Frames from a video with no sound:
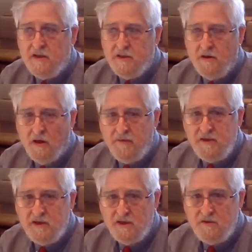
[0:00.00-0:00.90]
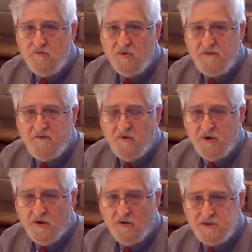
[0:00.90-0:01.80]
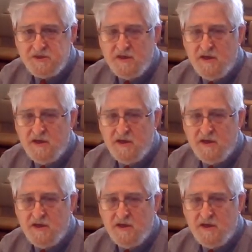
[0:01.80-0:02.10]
They all begin with 4 notes,